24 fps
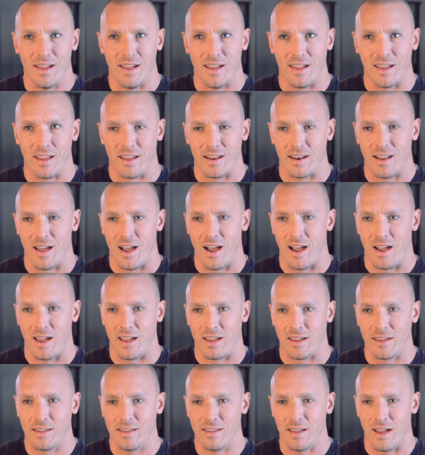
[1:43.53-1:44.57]
And
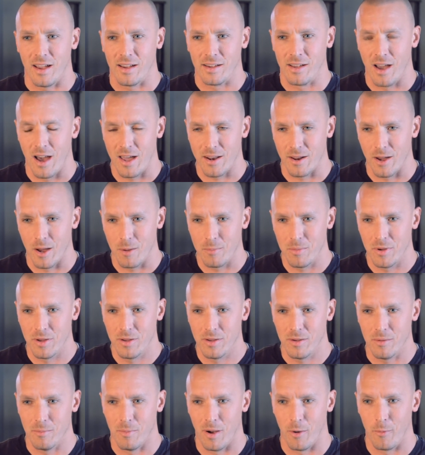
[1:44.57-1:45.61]
I got up.
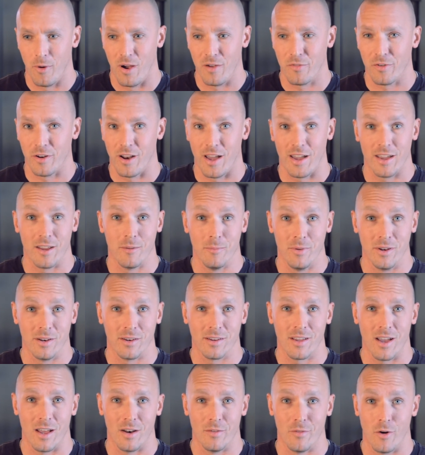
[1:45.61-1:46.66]
My wife and I had
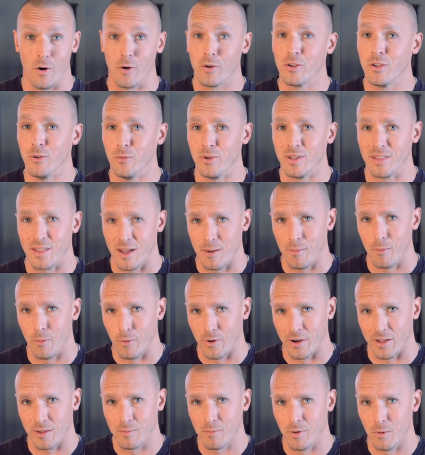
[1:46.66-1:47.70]
been kind of arguing that
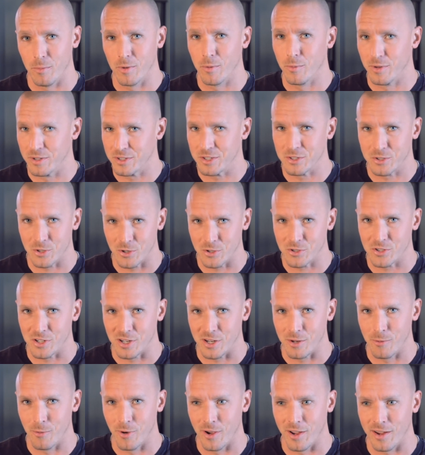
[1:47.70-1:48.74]
morning, but we went to church
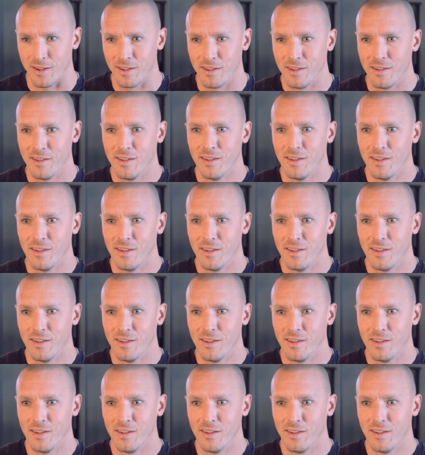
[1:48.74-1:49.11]
anyway.